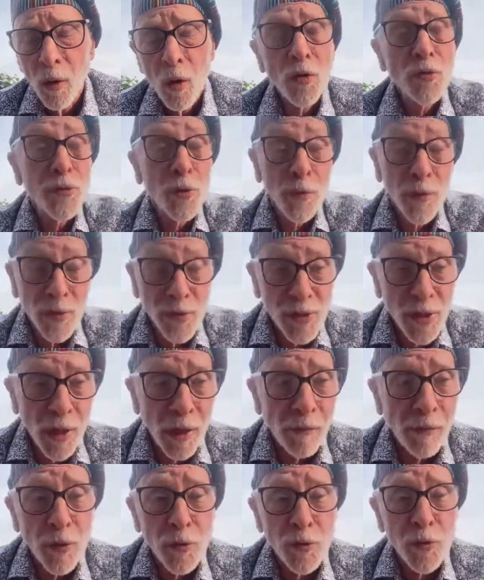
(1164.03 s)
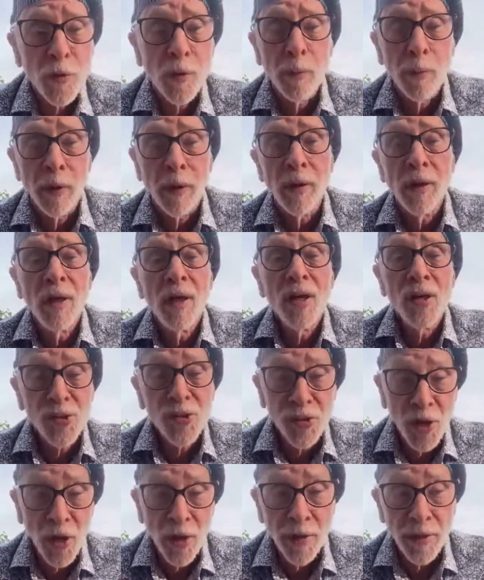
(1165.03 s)
also this anniversary. But
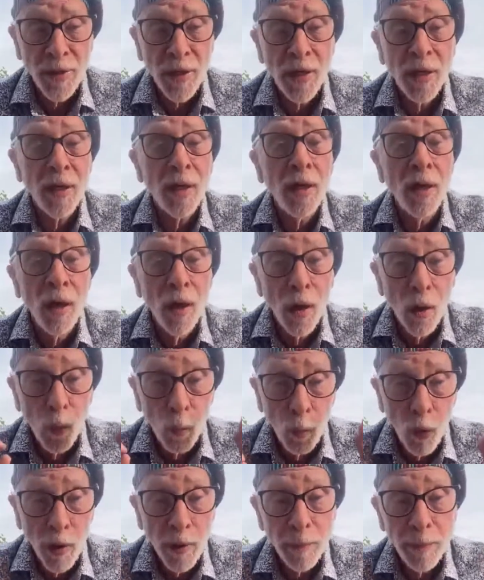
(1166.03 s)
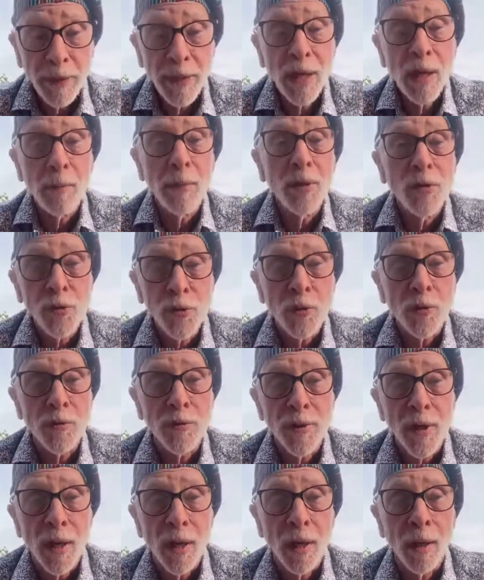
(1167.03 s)
Sunday, 1 p.m.
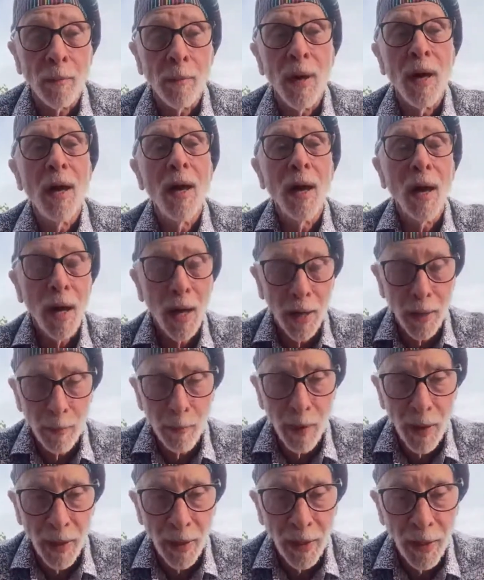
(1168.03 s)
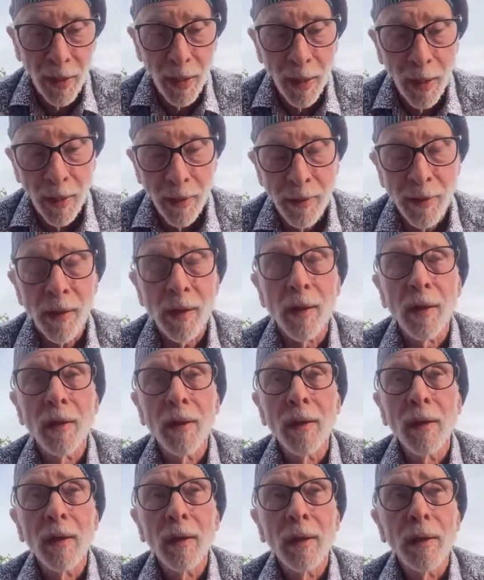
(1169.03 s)
Eastern Time, Out of My Head,
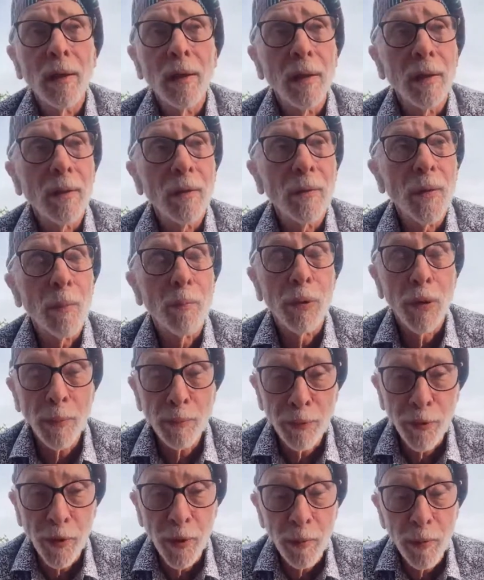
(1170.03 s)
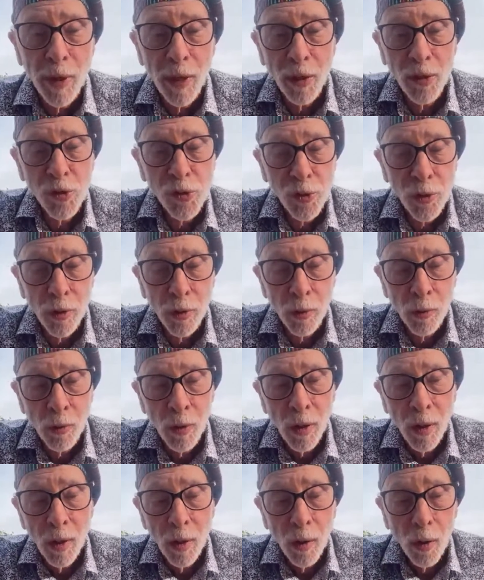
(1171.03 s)
the Bret Primack
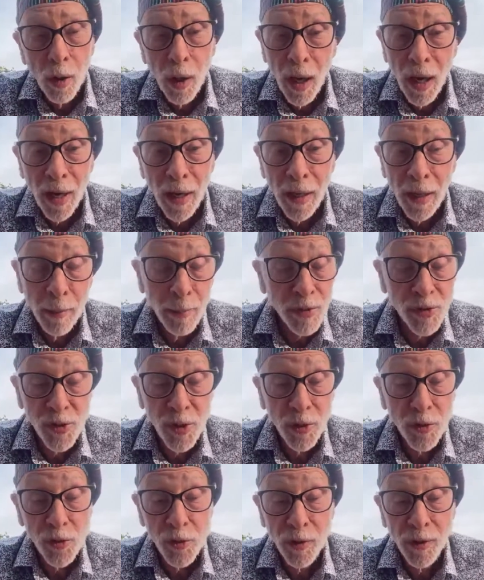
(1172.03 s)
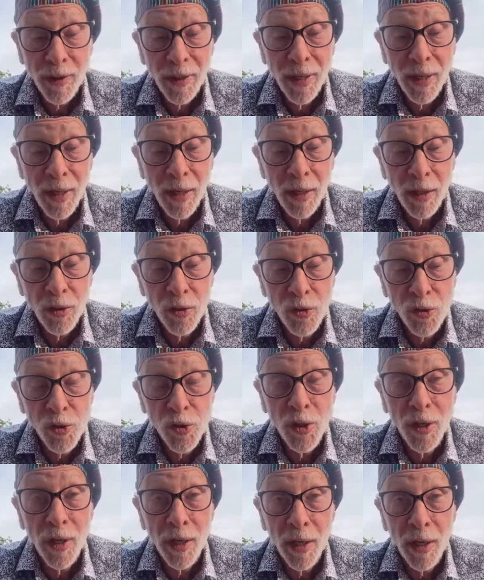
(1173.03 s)
Show. I am essentially a
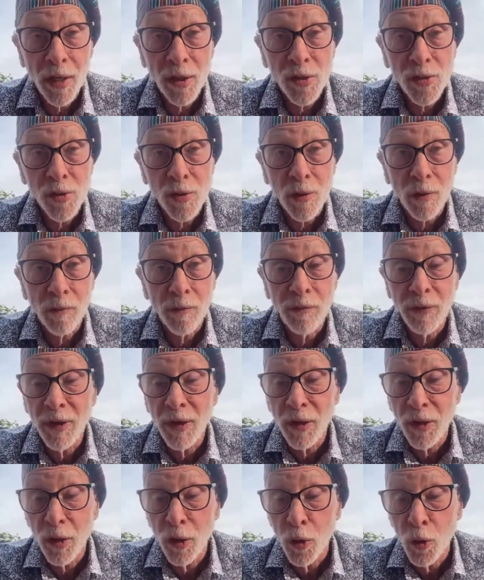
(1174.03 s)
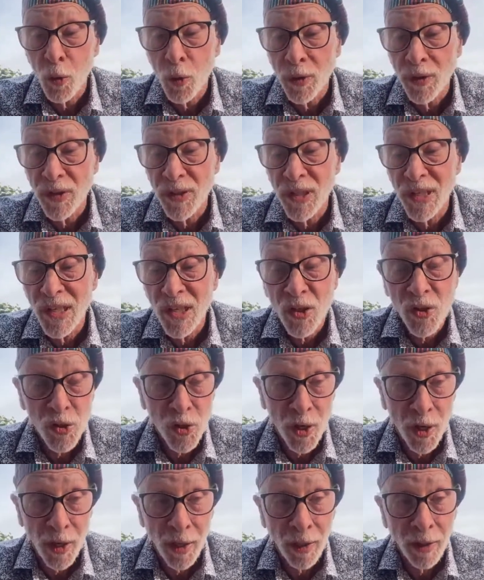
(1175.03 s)
jazz video
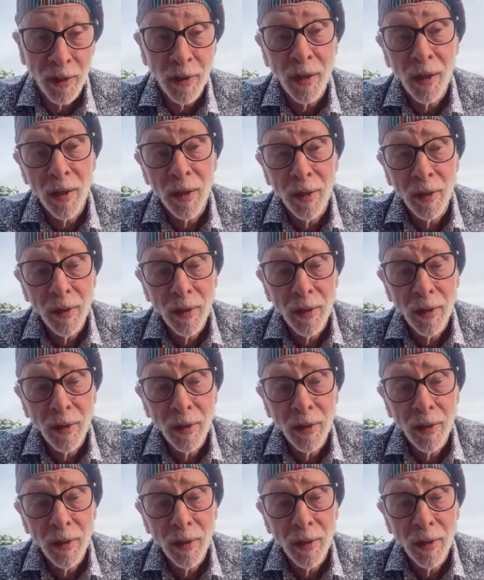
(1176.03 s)
DJ,